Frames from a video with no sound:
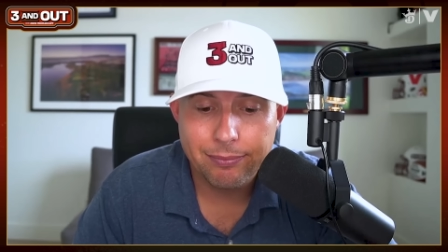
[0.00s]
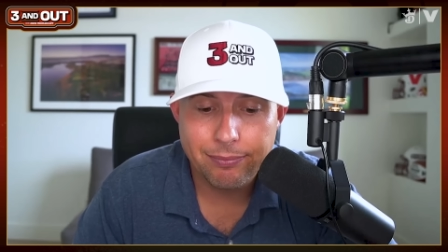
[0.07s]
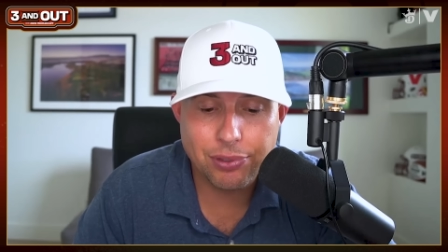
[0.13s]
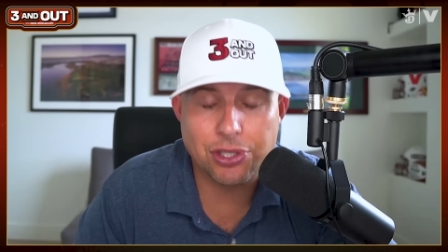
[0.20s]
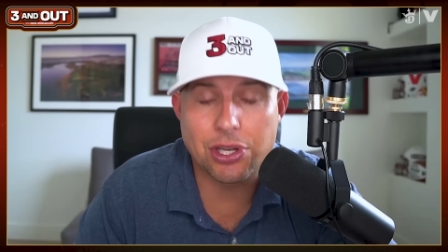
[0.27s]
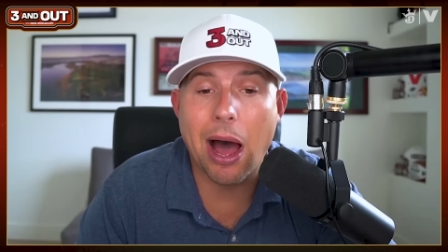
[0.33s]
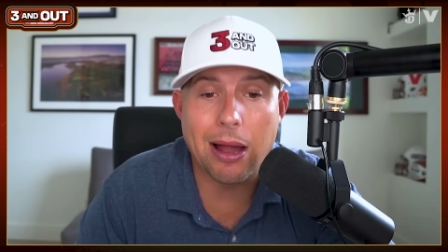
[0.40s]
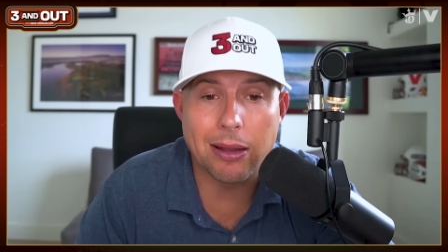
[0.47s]

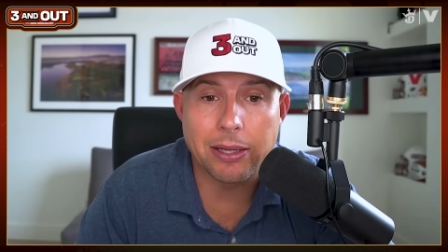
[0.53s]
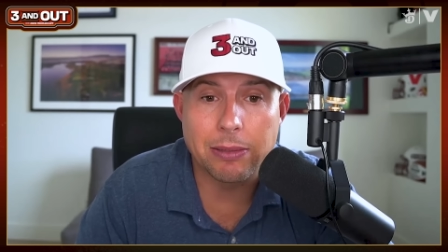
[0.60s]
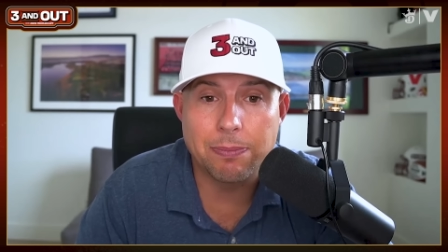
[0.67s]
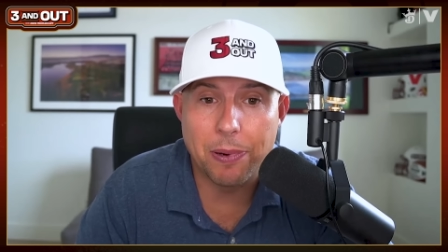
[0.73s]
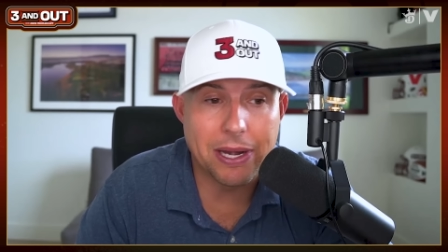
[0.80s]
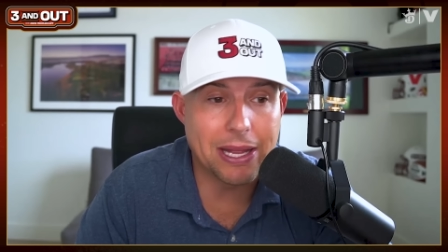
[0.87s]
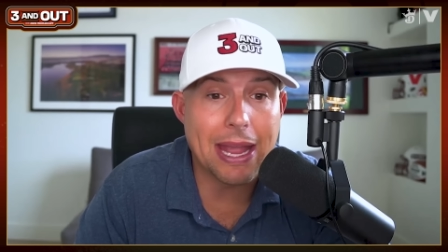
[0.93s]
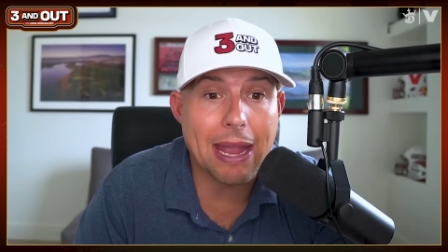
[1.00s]
solid,
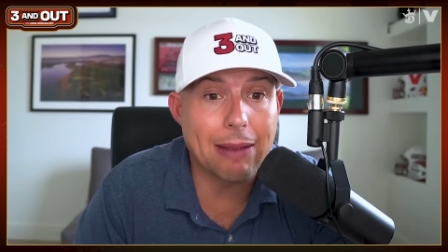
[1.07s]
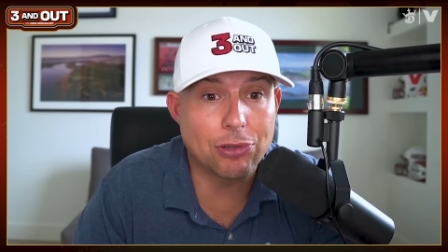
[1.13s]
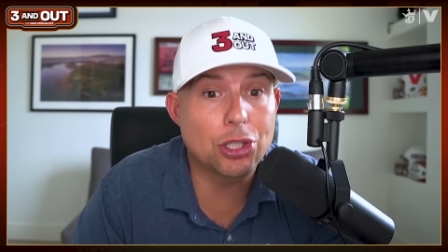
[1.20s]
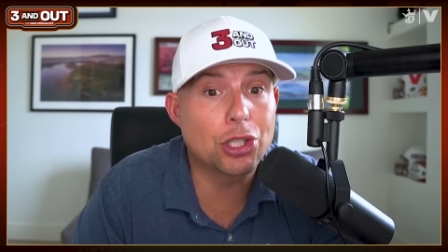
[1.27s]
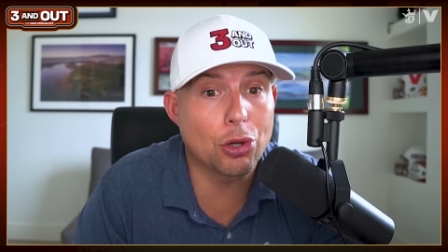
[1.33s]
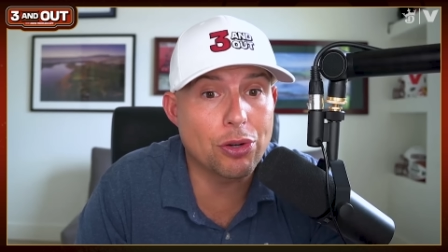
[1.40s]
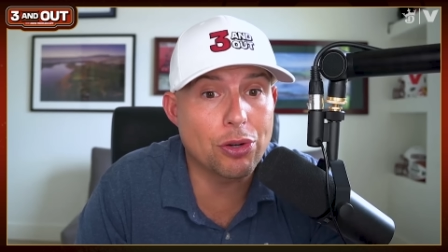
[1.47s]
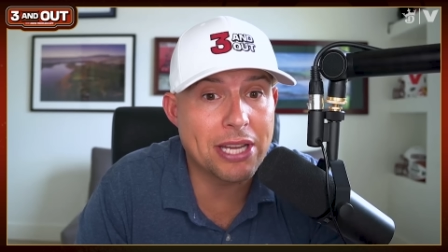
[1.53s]
but he
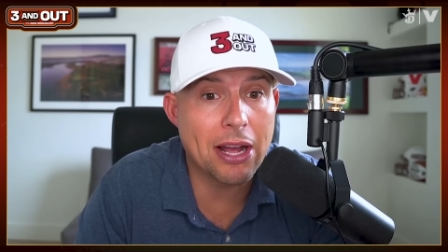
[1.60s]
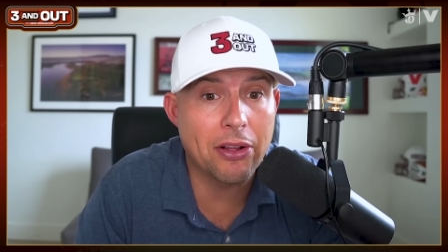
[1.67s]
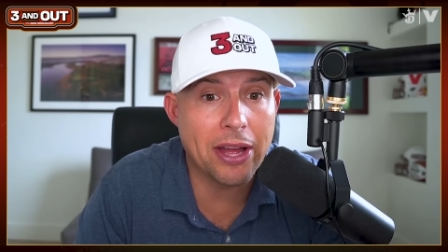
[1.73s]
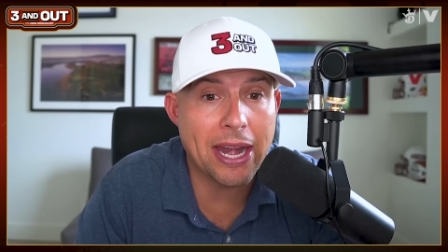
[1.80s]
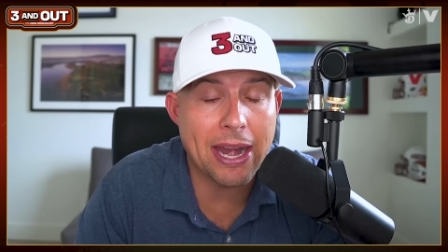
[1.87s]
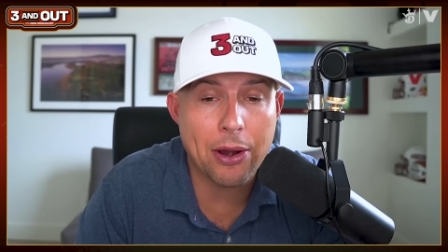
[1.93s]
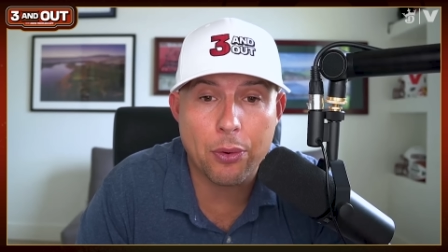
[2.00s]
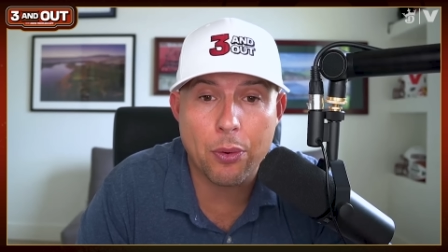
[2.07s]
sure as hell
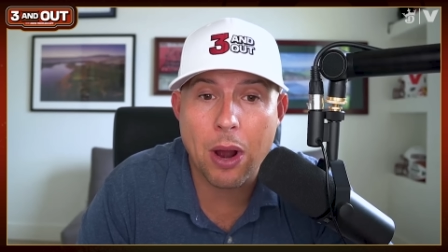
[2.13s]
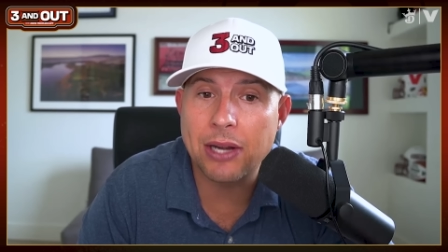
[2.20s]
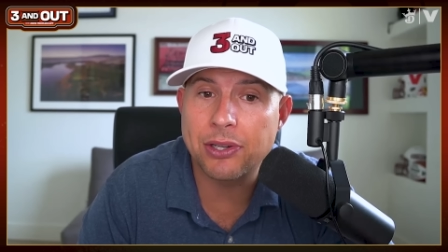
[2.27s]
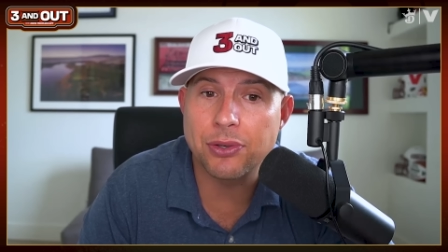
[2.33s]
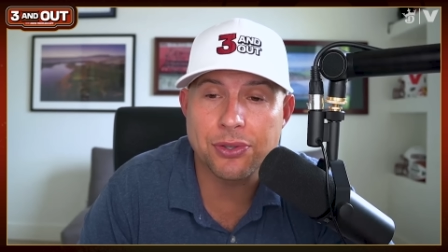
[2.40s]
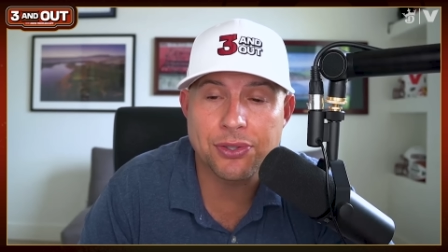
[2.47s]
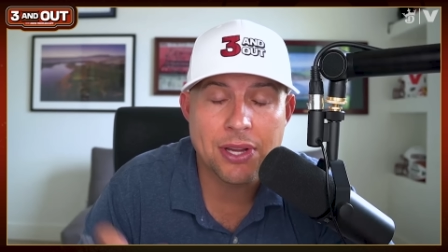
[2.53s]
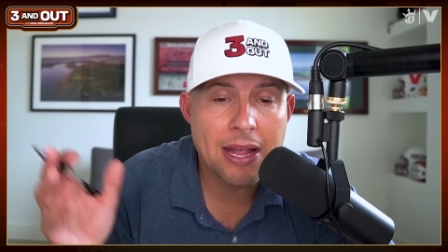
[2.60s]
ain't Aaron
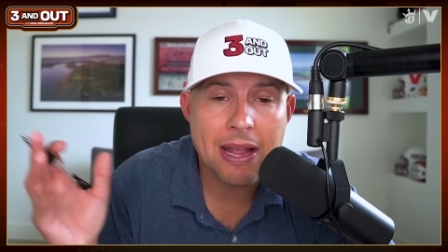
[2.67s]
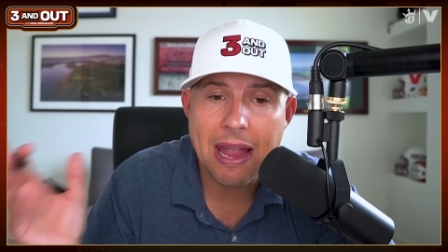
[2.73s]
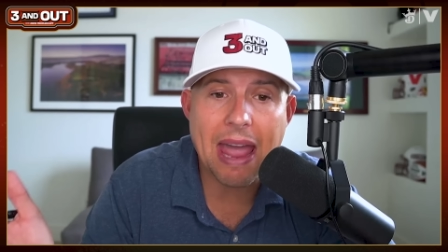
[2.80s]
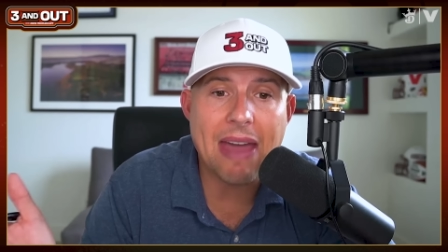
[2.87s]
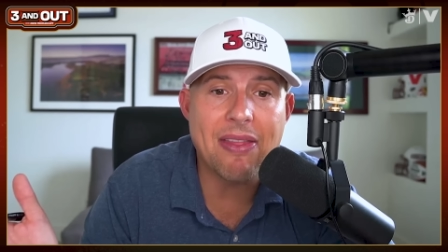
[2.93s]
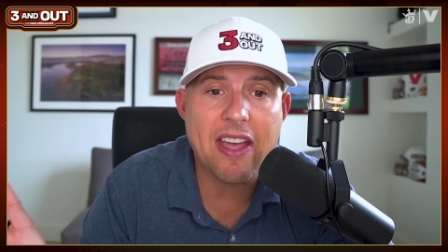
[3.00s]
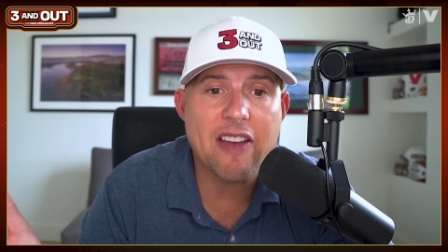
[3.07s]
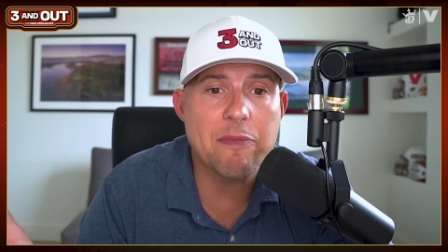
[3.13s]
Rodgers.
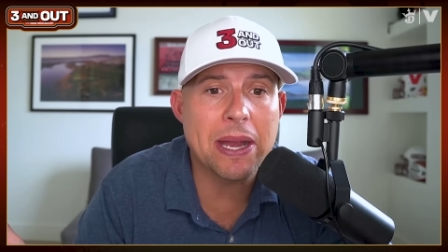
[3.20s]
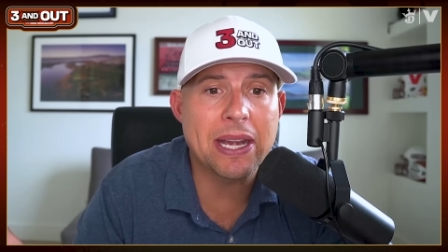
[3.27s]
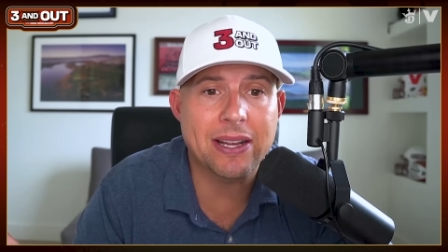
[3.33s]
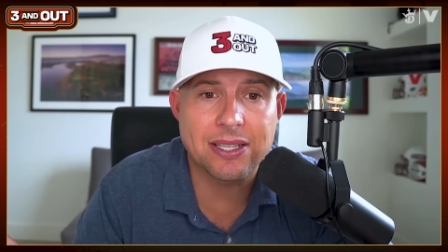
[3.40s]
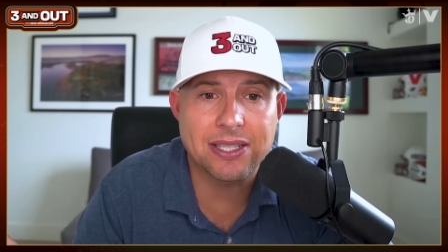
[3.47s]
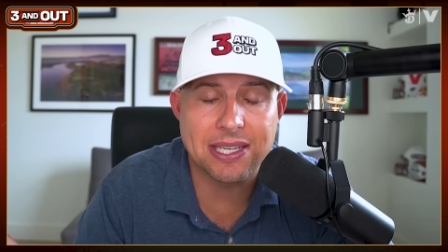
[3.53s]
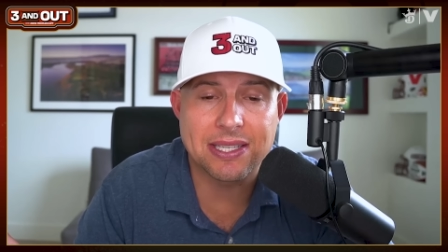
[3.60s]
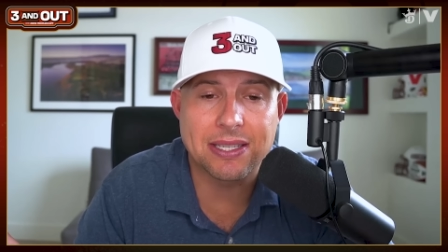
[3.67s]
And they have been
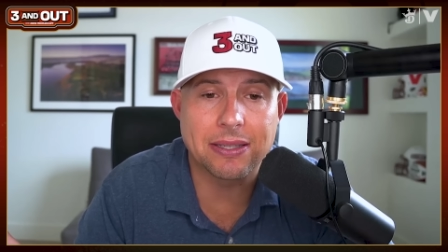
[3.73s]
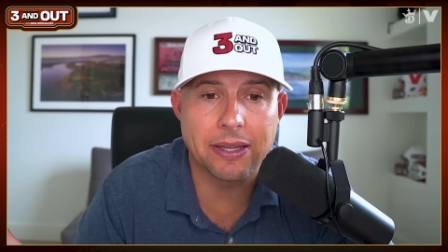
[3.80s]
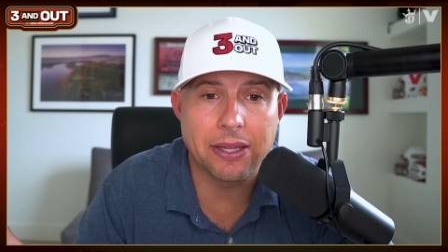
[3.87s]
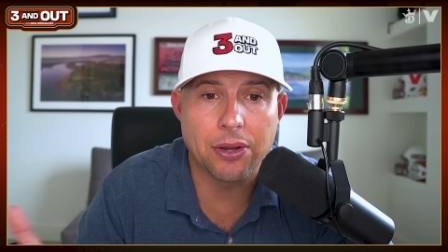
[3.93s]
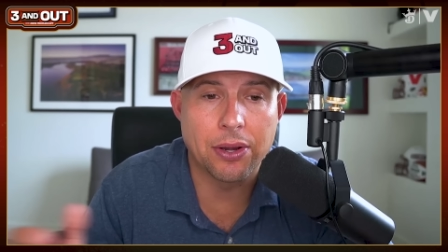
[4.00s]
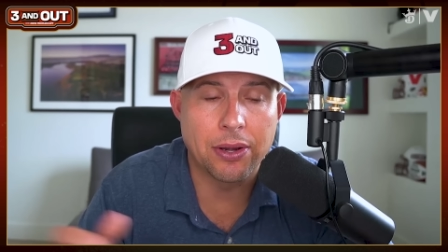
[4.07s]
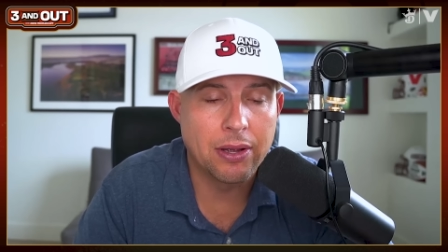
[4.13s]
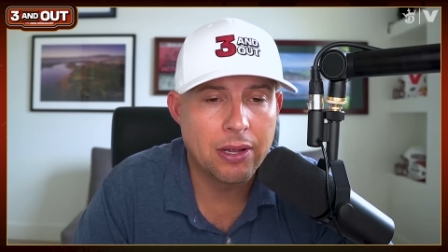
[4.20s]
consistently
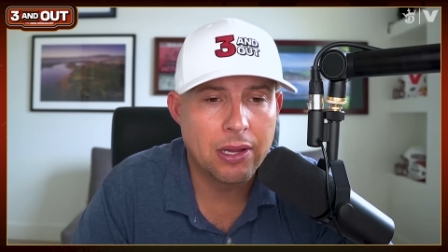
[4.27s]
good.